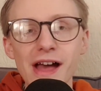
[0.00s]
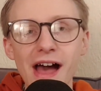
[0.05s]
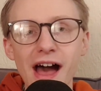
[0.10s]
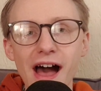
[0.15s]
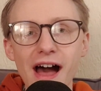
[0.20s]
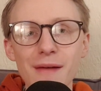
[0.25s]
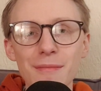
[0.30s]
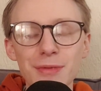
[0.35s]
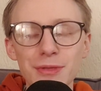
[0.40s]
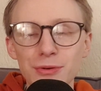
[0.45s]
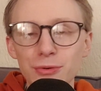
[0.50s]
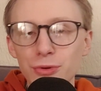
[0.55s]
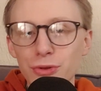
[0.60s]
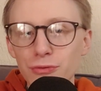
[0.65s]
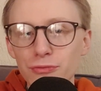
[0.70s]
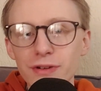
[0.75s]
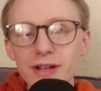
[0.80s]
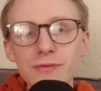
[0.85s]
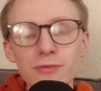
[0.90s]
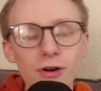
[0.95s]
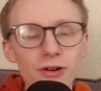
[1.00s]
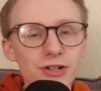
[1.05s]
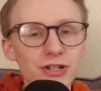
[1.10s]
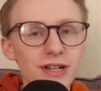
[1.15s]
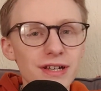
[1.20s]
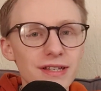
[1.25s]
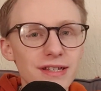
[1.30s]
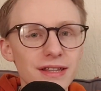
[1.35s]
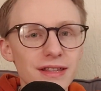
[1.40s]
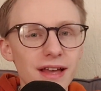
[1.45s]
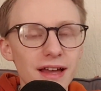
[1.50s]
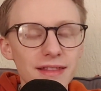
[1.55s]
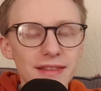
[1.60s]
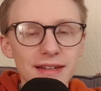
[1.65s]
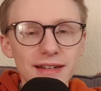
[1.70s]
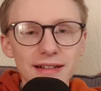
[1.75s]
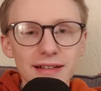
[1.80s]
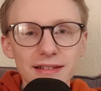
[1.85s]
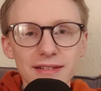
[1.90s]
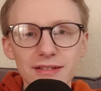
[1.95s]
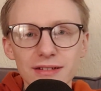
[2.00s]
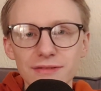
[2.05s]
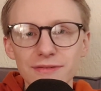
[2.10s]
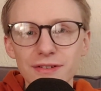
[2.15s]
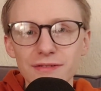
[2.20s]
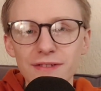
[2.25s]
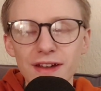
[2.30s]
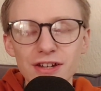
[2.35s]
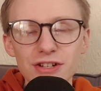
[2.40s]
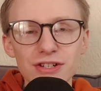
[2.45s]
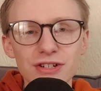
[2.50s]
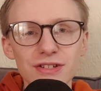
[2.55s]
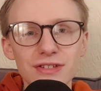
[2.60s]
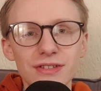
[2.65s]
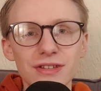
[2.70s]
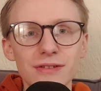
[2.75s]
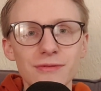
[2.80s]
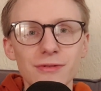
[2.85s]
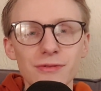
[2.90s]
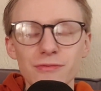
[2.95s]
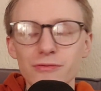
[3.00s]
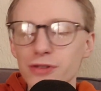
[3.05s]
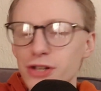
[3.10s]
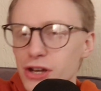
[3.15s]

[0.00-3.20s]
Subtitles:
all the rewatches and the little sort of adventures that were,